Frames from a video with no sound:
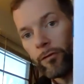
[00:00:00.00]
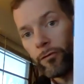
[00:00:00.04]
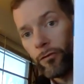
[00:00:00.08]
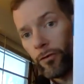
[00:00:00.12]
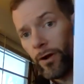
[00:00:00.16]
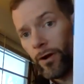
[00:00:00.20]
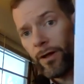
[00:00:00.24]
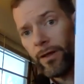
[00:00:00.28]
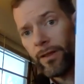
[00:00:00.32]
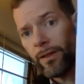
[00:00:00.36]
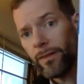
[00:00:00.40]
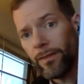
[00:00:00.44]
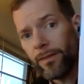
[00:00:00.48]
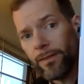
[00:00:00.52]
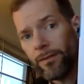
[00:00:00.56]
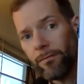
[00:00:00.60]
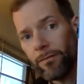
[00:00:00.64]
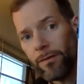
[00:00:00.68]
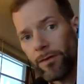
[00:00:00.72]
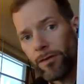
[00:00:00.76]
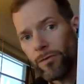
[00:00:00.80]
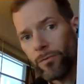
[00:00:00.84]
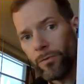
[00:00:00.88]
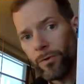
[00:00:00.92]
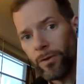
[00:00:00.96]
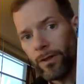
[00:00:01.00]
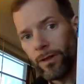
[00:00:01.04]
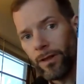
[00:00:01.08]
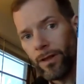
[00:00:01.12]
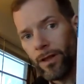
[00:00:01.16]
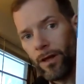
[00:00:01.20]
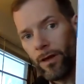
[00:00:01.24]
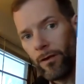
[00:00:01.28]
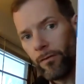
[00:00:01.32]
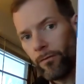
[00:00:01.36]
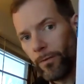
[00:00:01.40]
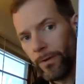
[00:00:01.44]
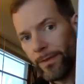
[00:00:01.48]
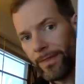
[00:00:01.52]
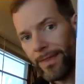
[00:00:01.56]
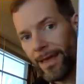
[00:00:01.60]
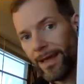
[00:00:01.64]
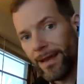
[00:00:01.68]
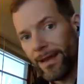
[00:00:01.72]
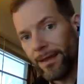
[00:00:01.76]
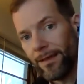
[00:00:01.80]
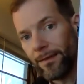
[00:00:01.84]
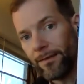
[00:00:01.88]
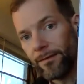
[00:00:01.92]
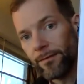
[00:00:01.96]
draw the visual of what
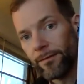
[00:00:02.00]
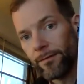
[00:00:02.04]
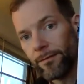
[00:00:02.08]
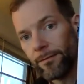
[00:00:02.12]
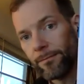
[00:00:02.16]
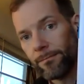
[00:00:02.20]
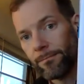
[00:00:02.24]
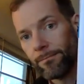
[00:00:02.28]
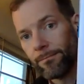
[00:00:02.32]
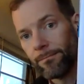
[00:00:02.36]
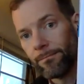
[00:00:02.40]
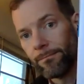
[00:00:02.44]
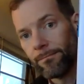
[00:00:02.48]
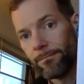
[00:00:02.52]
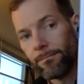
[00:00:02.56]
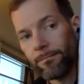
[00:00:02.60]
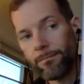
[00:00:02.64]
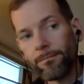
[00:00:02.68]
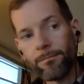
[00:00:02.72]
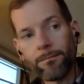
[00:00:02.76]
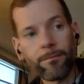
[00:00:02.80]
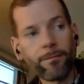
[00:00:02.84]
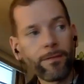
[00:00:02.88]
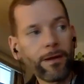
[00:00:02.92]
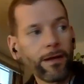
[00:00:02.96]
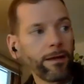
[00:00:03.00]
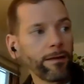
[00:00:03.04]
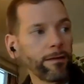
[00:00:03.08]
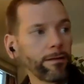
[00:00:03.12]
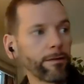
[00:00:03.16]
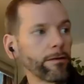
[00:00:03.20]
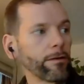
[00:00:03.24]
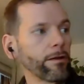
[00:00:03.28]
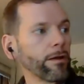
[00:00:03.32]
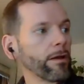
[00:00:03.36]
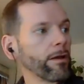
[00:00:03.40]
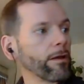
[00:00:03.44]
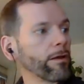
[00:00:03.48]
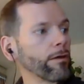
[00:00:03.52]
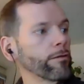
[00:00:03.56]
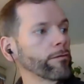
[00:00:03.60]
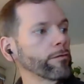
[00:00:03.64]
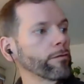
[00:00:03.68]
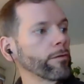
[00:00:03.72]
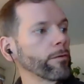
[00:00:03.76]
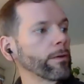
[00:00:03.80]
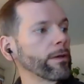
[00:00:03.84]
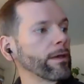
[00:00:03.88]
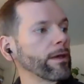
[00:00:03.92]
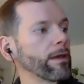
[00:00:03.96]
that is, right?
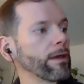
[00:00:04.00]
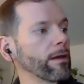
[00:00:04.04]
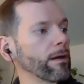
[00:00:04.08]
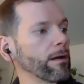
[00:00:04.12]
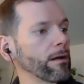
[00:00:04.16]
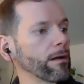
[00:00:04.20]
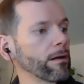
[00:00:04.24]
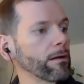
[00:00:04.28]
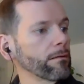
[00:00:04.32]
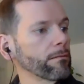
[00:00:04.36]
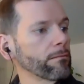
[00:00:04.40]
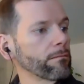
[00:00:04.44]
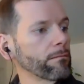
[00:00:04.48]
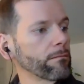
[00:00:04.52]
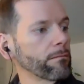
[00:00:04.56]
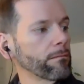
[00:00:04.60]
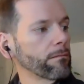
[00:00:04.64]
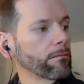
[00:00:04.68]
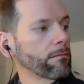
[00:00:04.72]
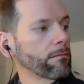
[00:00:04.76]
So here